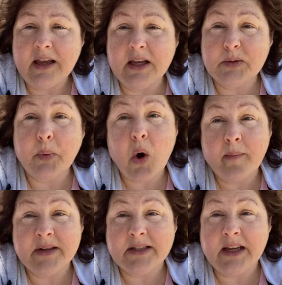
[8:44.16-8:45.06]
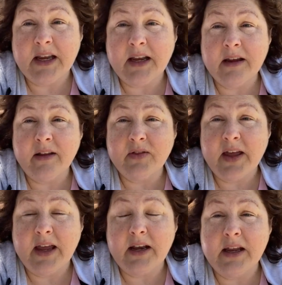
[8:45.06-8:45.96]
is promising
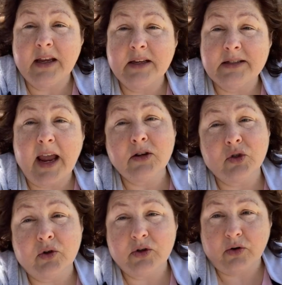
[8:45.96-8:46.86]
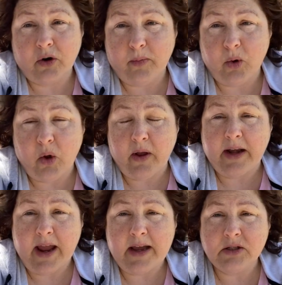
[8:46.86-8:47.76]
that it's extra durable
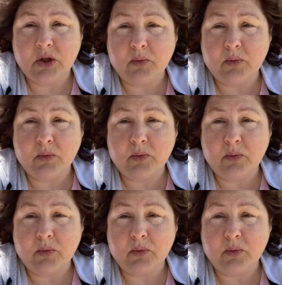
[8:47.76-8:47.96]
and it has